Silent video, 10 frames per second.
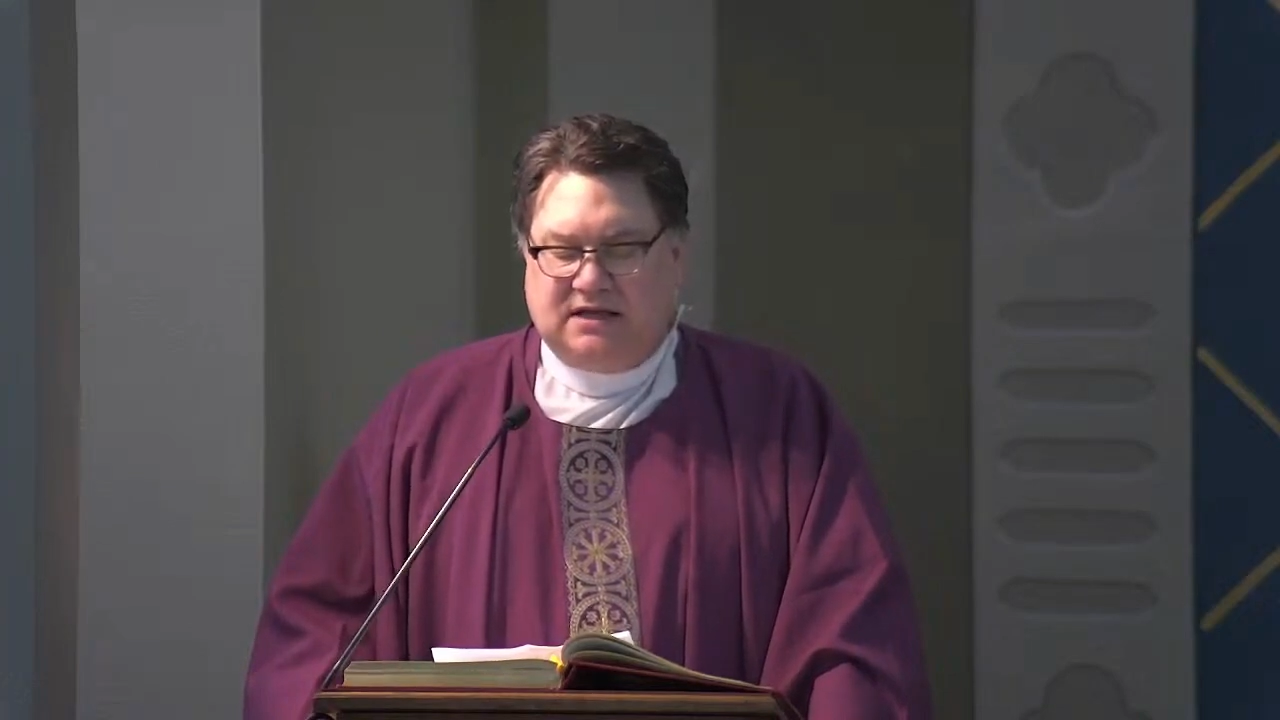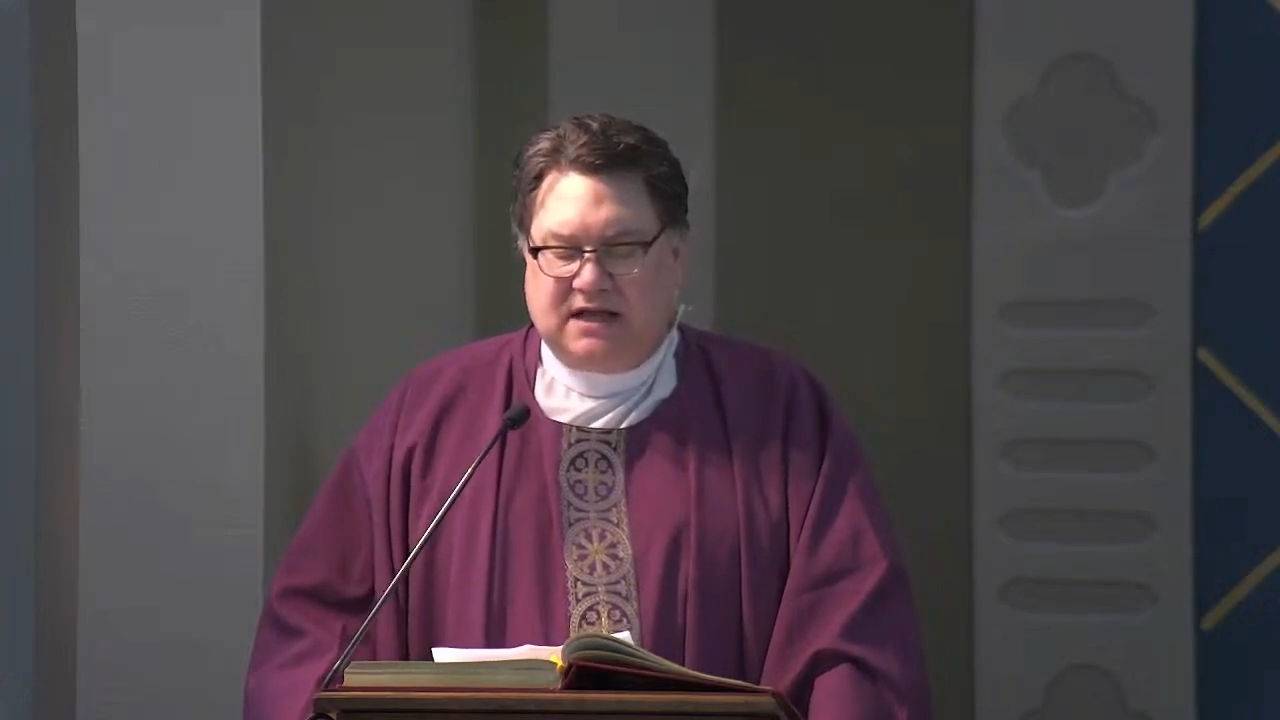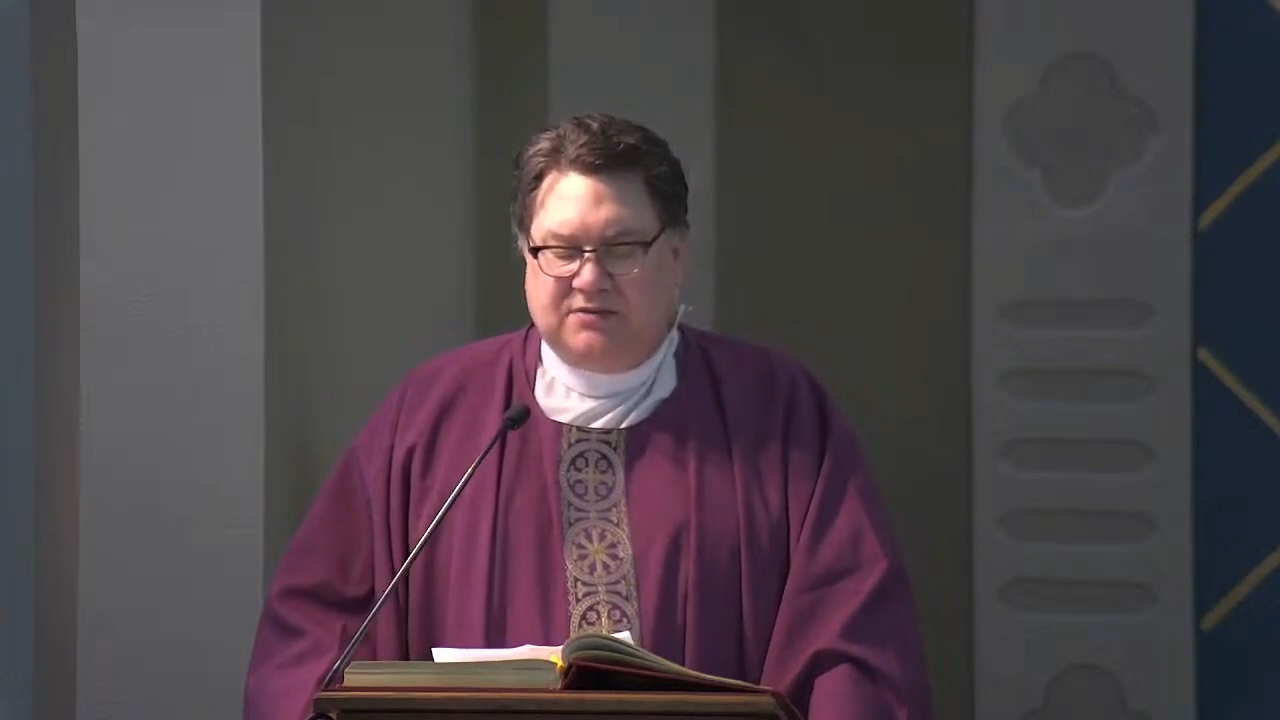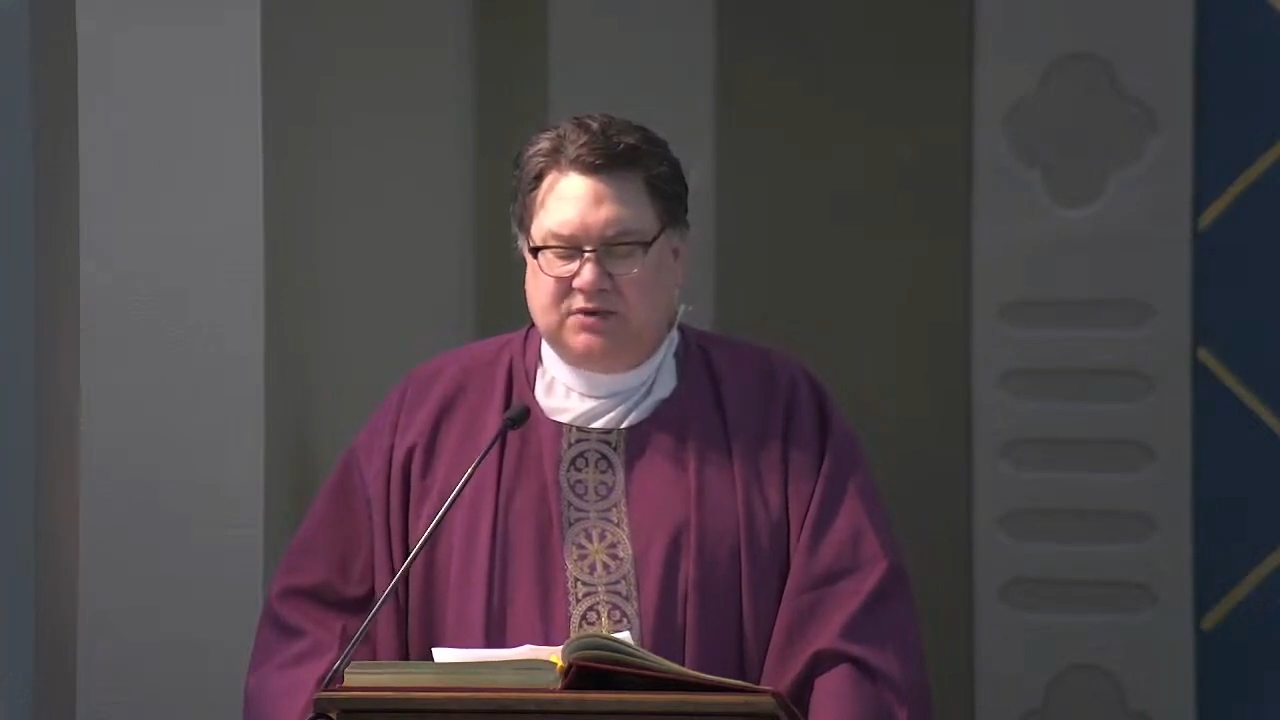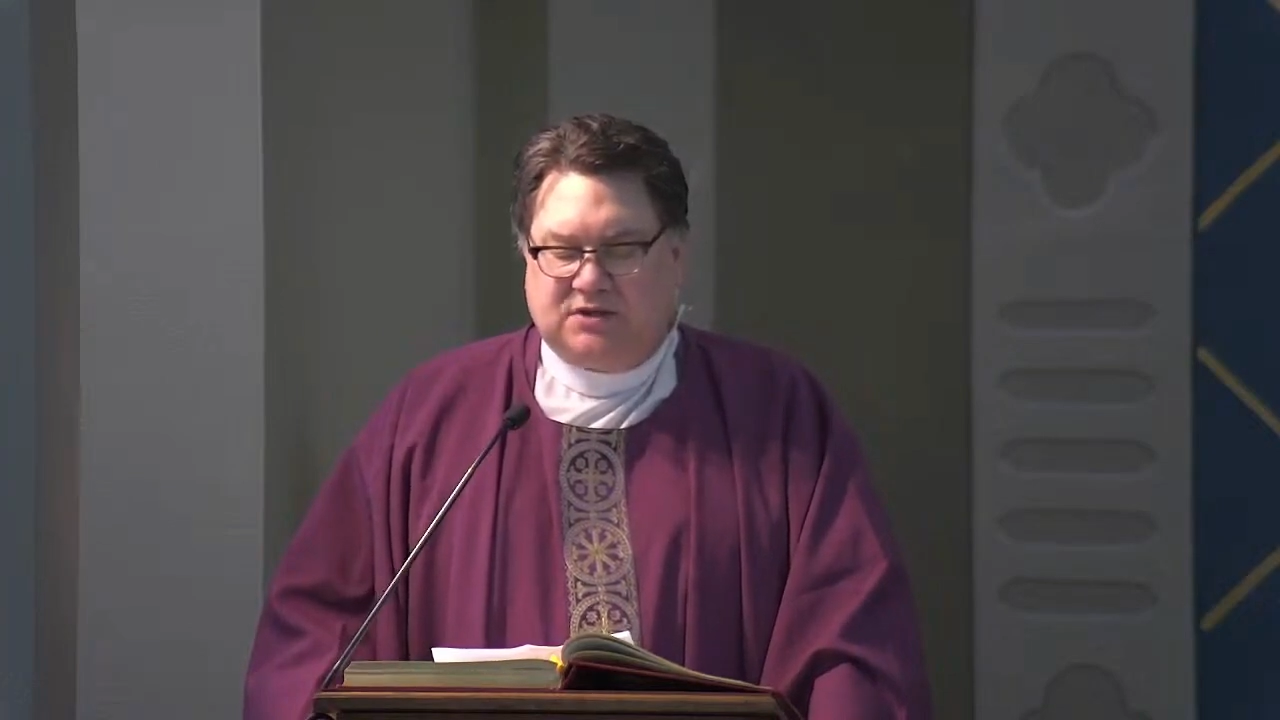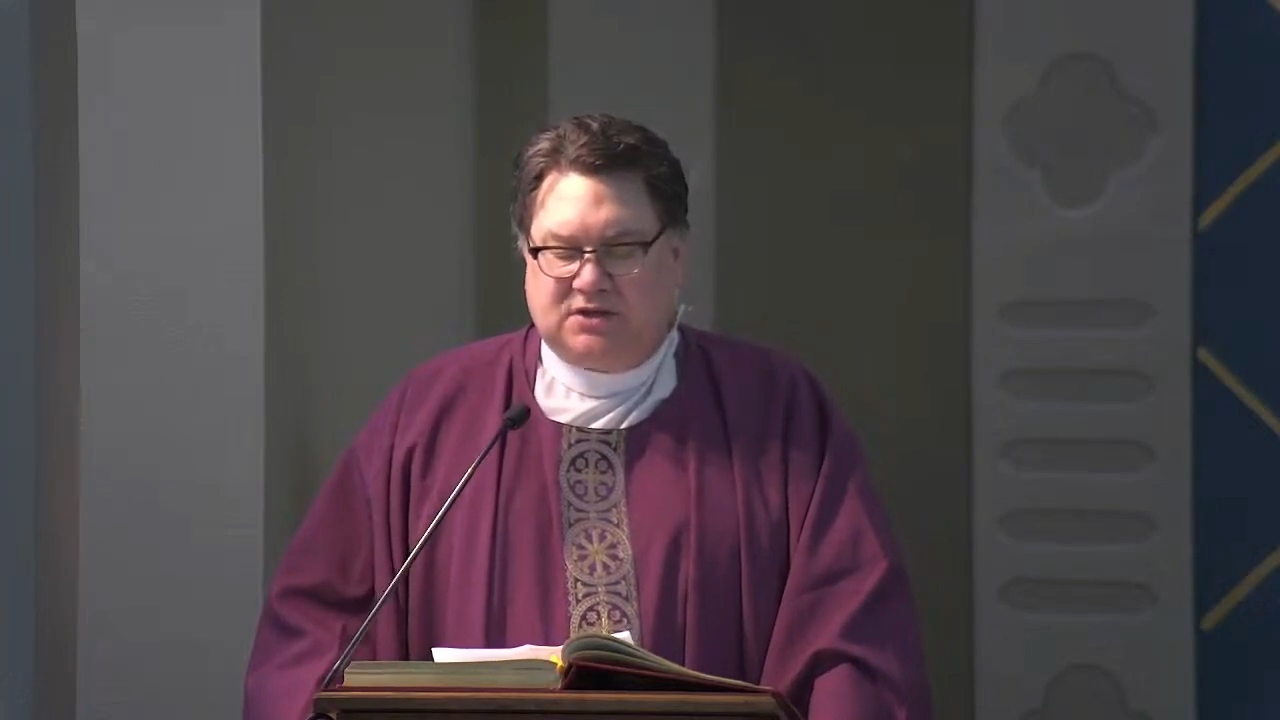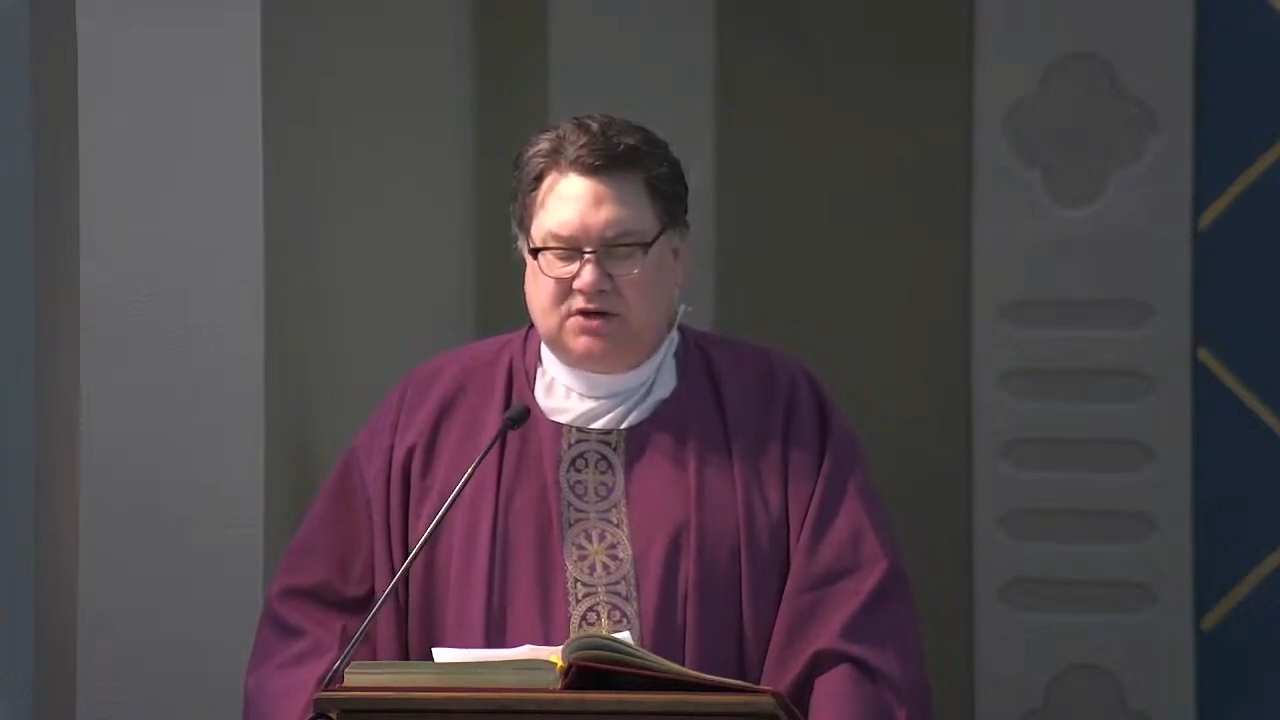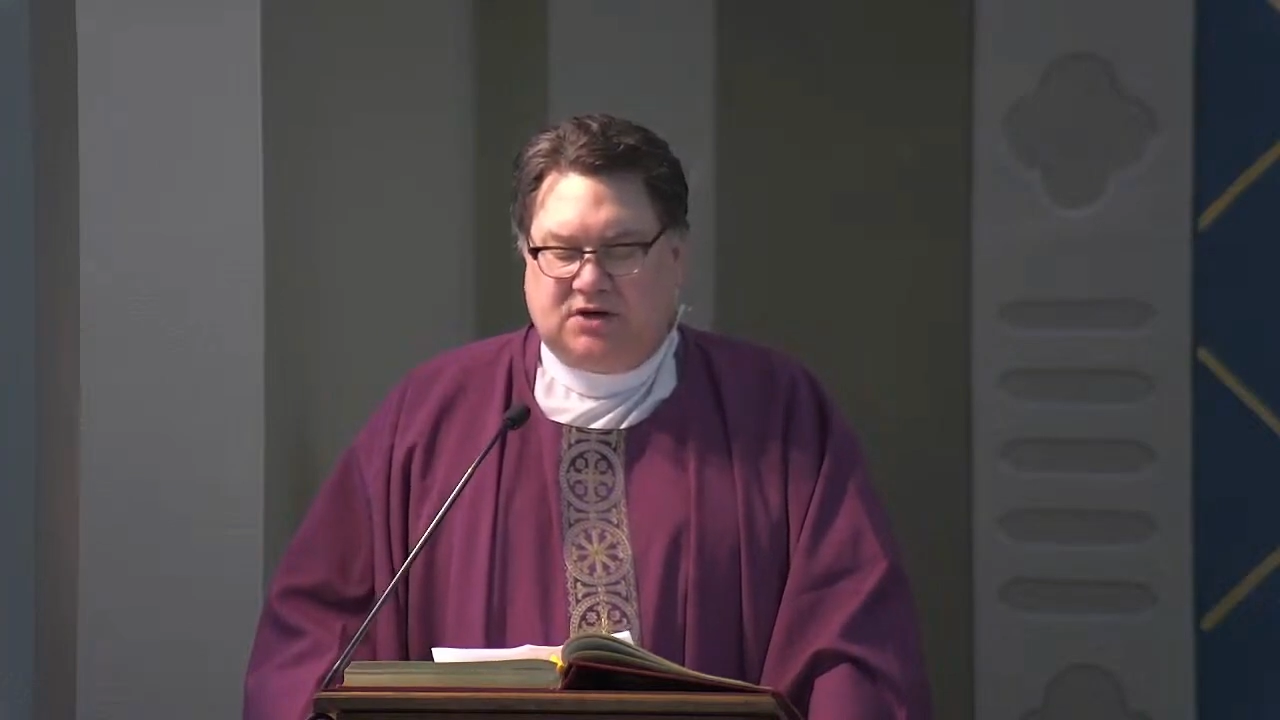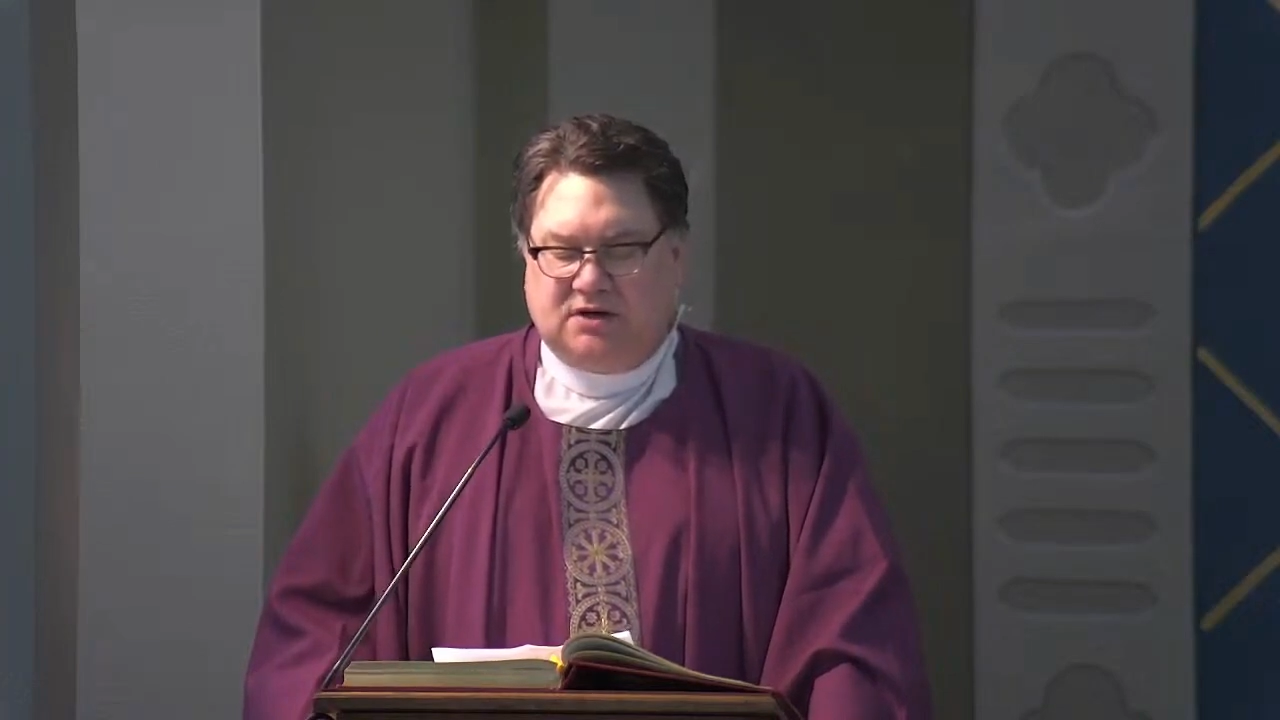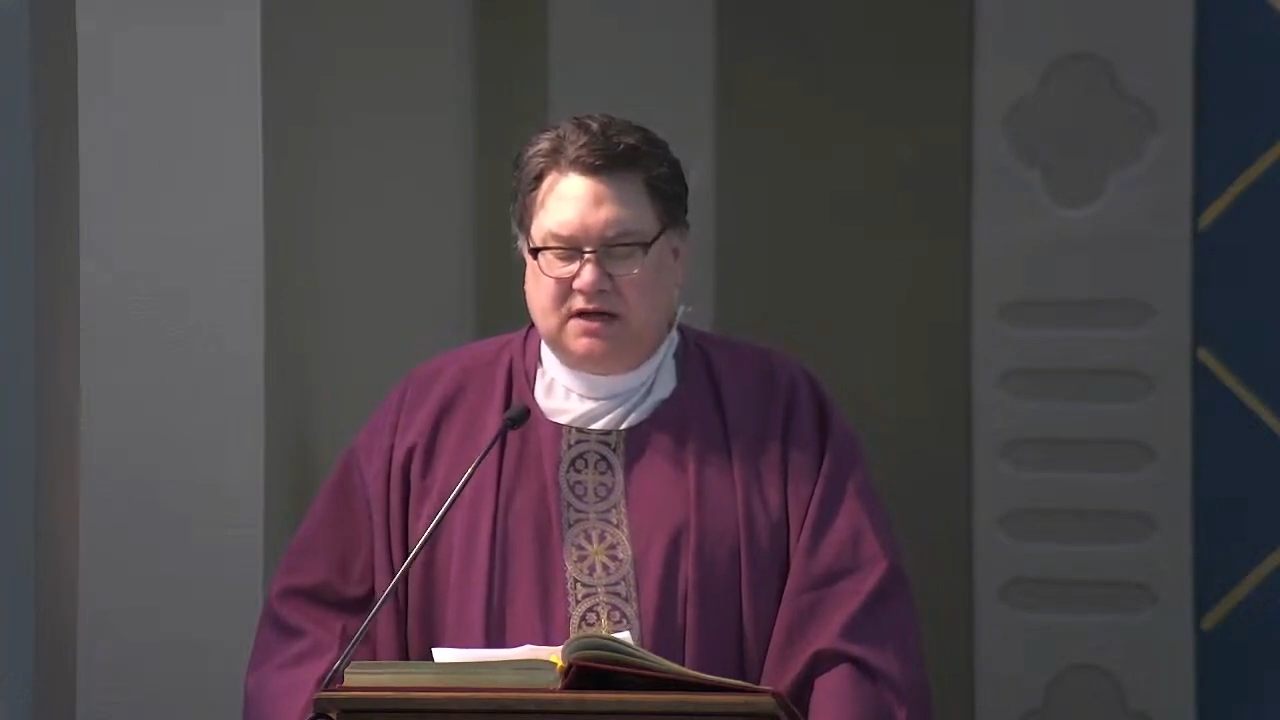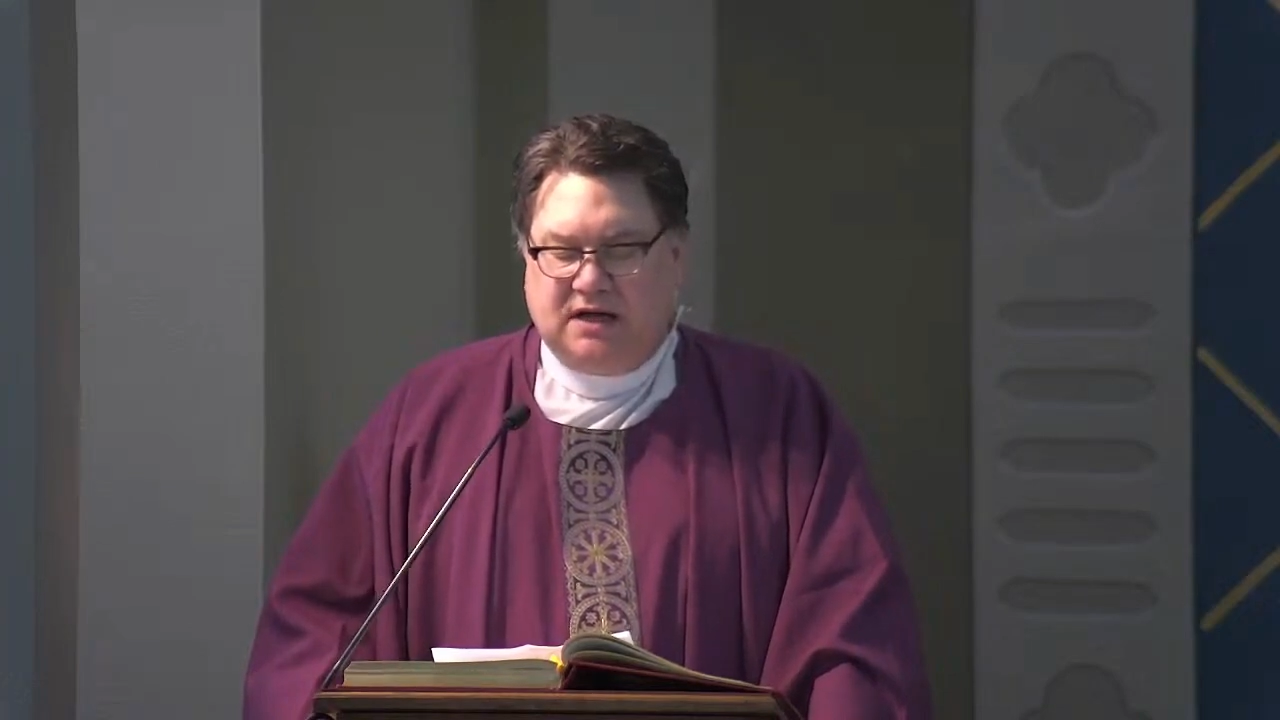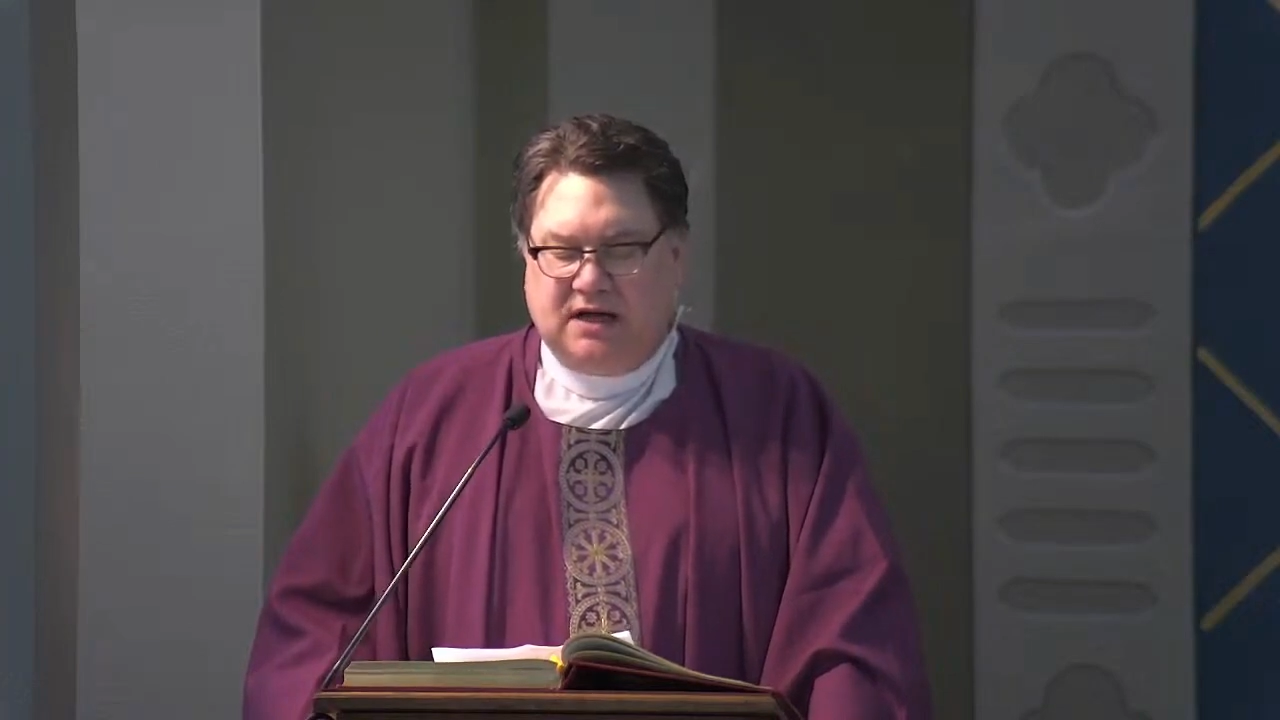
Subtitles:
I return,